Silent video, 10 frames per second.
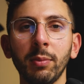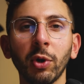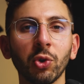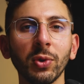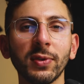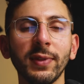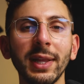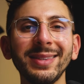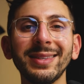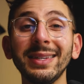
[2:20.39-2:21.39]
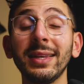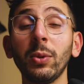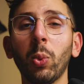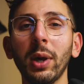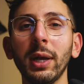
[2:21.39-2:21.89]
My choice of lens is the
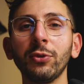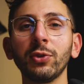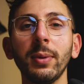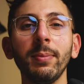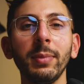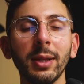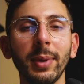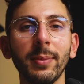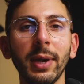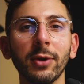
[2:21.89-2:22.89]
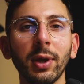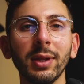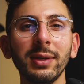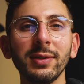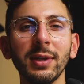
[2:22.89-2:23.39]
one hundred millimeter macro
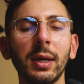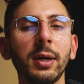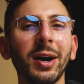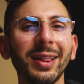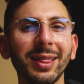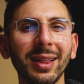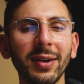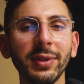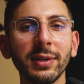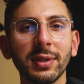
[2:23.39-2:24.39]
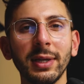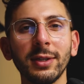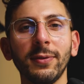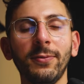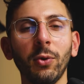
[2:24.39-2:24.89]
lens. I love this
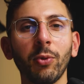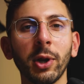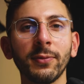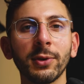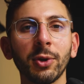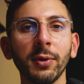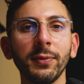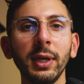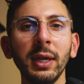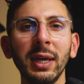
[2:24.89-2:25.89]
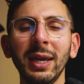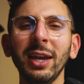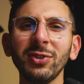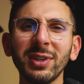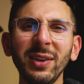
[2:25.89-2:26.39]
lens for product photography.
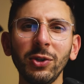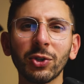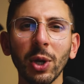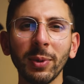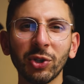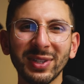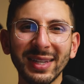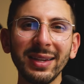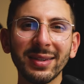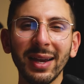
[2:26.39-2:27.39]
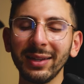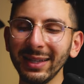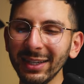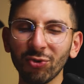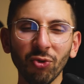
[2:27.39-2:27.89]
It just gives you so much detail
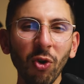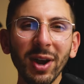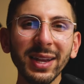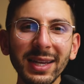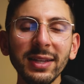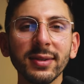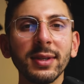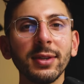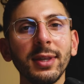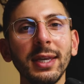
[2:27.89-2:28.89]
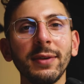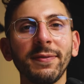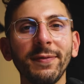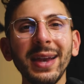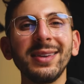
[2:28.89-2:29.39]
and gets right into the
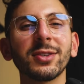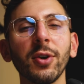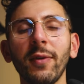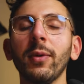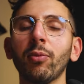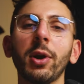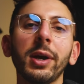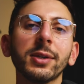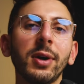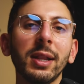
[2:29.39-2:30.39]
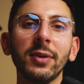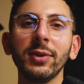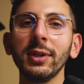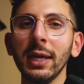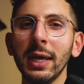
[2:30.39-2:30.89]
face of the product. I love
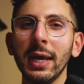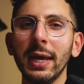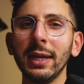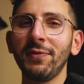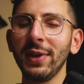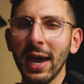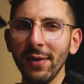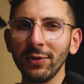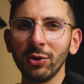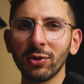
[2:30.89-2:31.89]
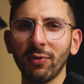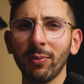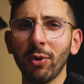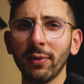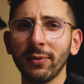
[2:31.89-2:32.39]
it. And if you haven't used it for
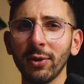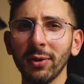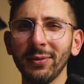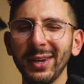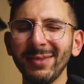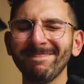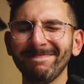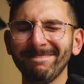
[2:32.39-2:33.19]
product photography,